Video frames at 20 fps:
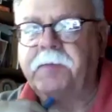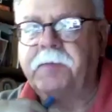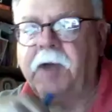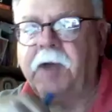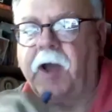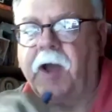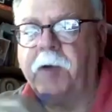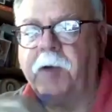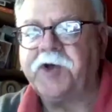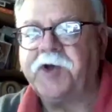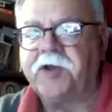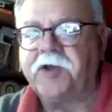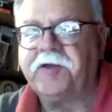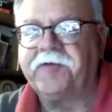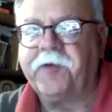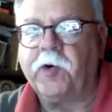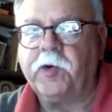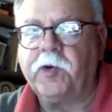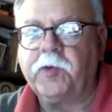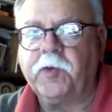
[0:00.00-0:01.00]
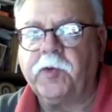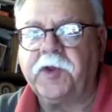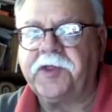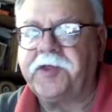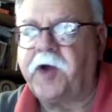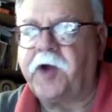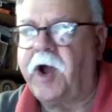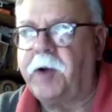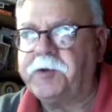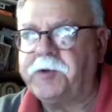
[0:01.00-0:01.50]
was on
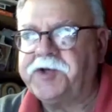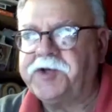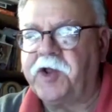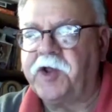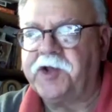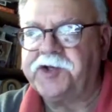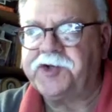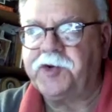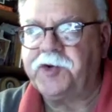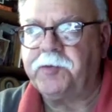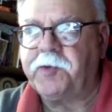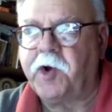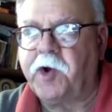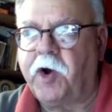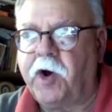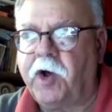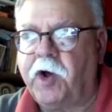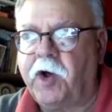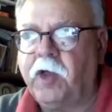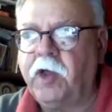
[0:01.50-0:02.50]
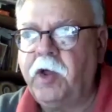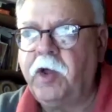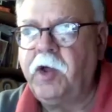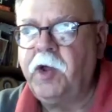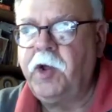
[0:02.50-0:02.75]
a Zoom call